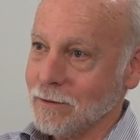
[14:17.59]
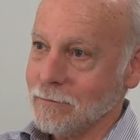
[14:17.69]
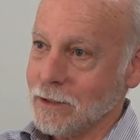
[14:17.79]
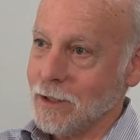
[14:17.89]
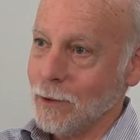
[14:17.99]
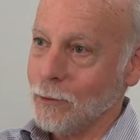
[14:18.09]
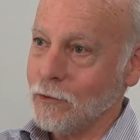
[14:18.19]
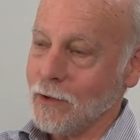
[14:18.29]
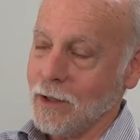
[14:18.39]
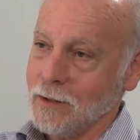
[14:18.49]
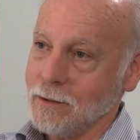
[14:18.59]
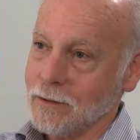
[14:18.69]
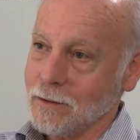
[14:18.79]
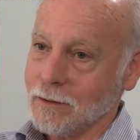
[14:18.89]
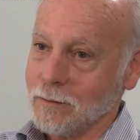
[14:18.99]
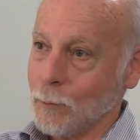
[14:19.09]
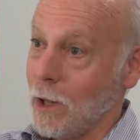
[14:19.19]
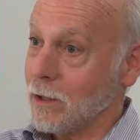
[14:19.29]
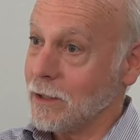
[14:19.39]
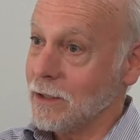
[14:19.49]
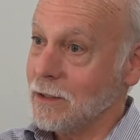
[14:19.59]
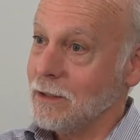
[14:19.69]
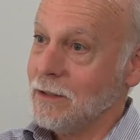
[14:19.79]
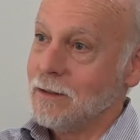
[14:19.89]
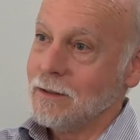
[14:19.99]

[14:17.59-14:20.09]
videos and blogging